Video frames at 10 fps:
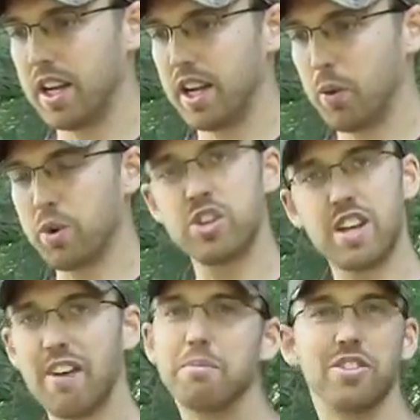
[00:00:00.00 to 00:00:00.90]
and we just
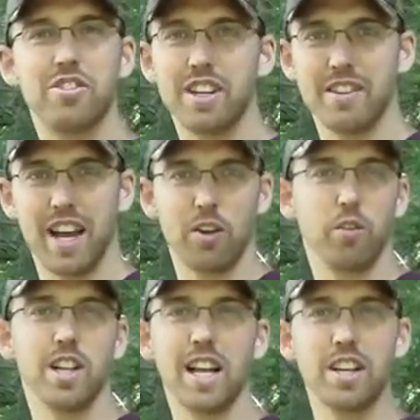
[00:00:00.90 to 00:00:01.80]
haven't been seeing that over
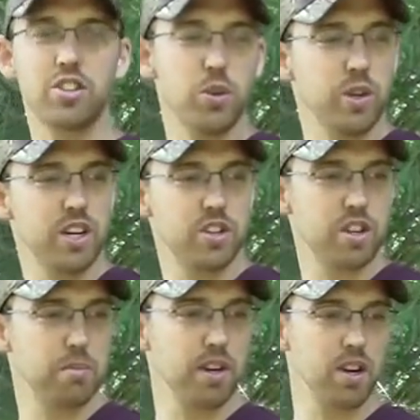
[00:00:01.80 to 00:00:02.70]
the last two years
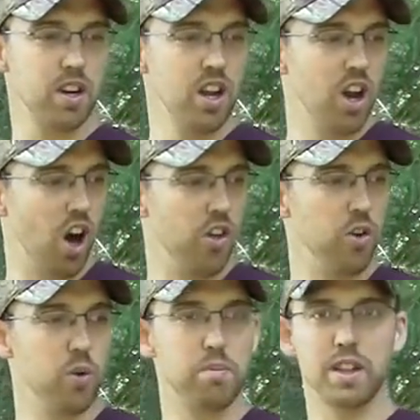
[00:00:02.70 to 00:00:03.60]
up here.
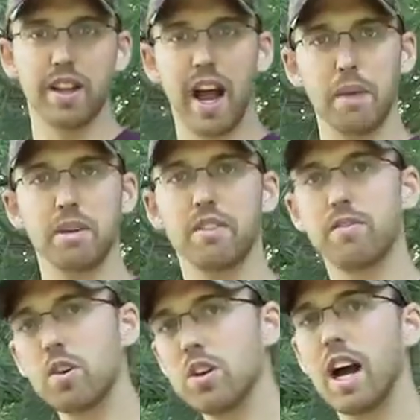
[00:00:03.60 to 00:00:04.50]
Although we've been liming and
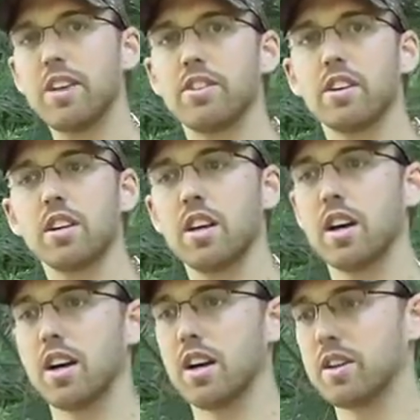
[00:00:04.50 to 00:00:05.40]
fertilizing
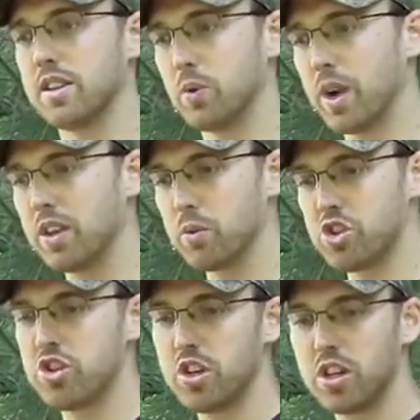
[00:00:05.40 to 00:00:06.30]
uh, the way that we
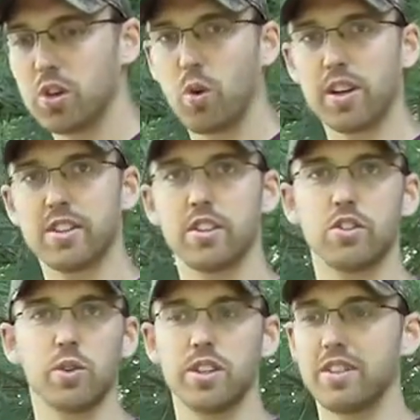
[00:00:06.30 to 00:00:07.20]
should, according to the
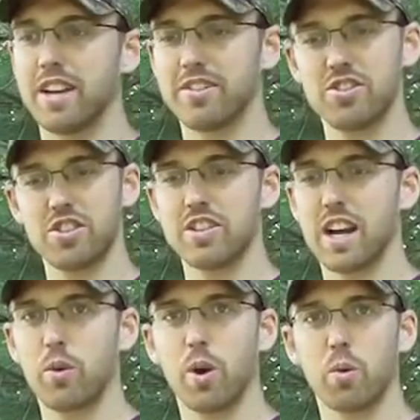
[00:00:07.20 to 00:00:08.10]
soil test, it's just
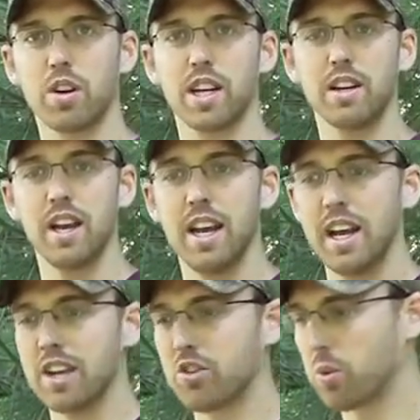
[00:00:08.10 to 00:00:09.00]
not quite working.
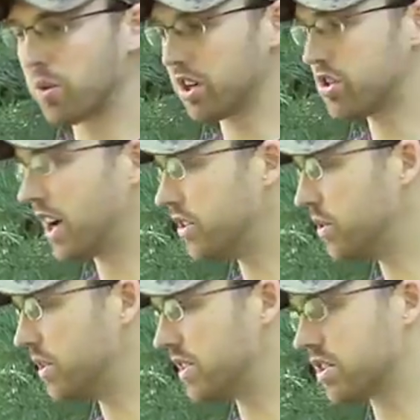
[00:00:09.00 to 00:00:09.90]
And so what we're going to try to do
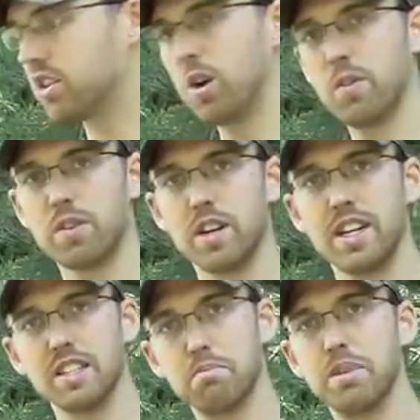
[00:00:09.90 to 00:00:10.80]
with this clover
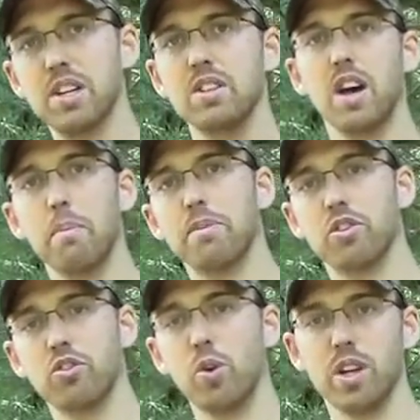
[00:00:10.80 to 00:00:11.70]
is build up the
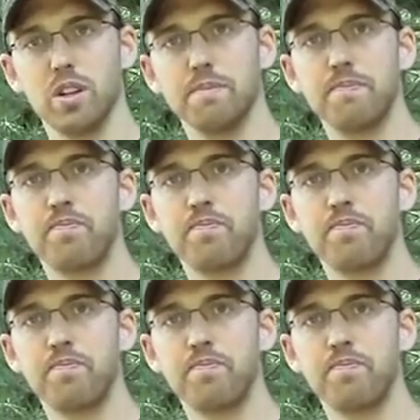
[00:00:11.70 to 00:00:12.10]
soil.